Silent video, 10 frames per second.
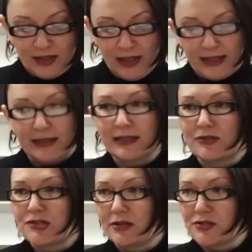And I'd like
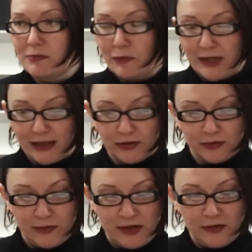to share some of what I
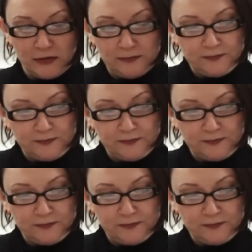learned with you.